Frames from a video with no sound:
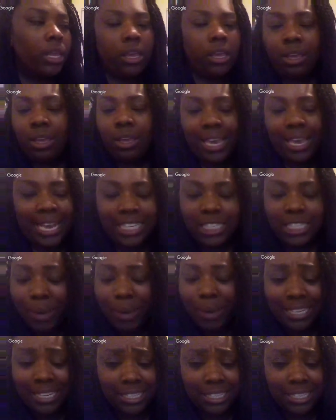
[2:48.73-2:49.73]
It's
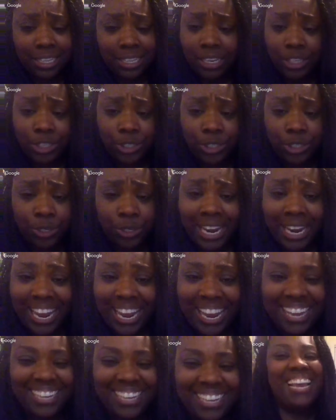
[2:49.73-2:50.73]
basically a shorthand.
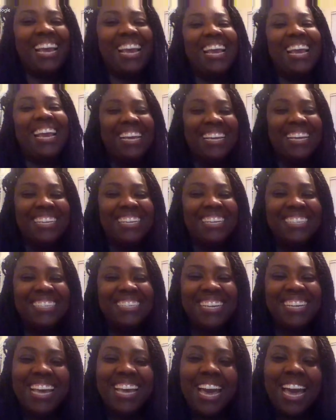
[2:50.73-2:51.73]

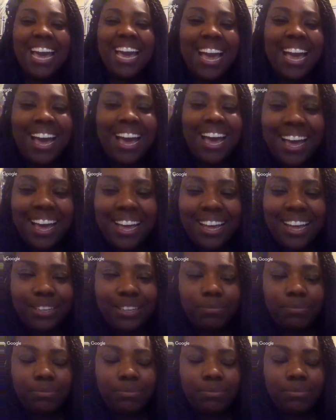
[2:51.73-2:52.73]

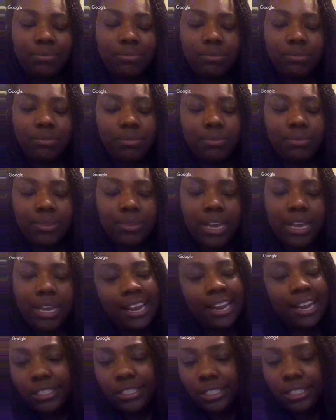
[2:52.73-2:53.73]
And it's
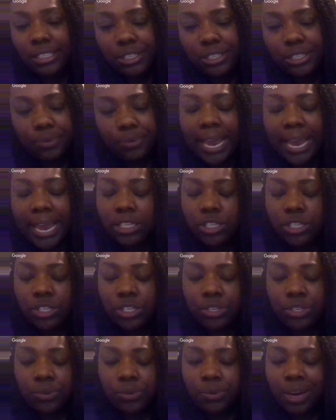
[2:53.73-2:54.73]
just a way to
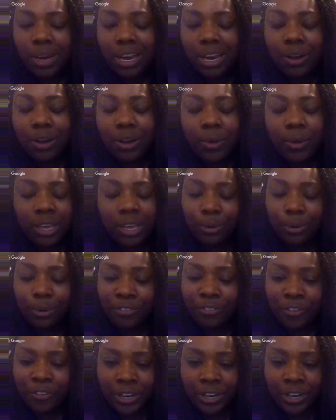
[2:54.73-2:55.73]
quickly
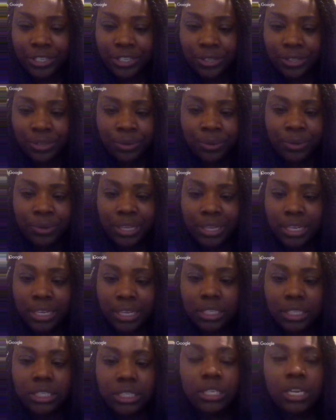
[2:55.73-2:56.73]
refer to these
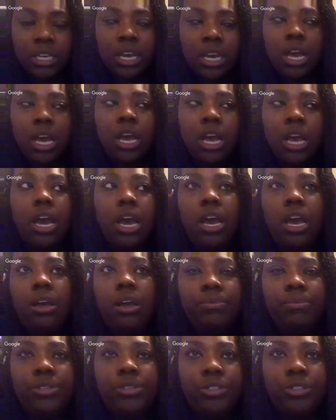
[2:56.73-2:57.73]

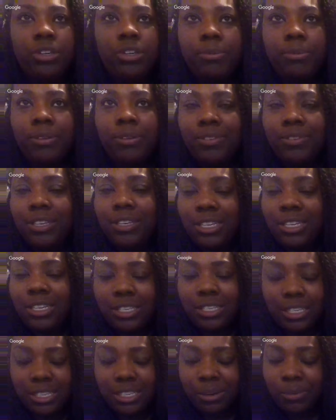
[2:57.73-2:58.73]
descriptive statistics that
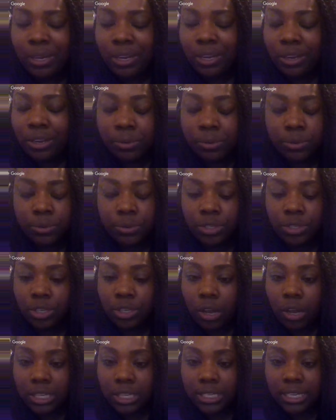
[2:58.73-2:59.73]
we use all the
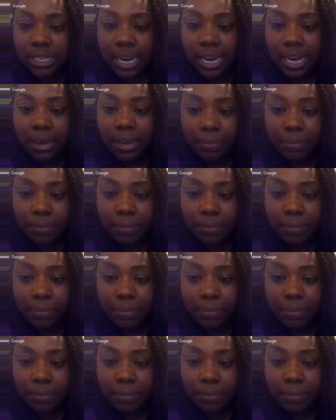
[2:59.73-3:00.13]
time.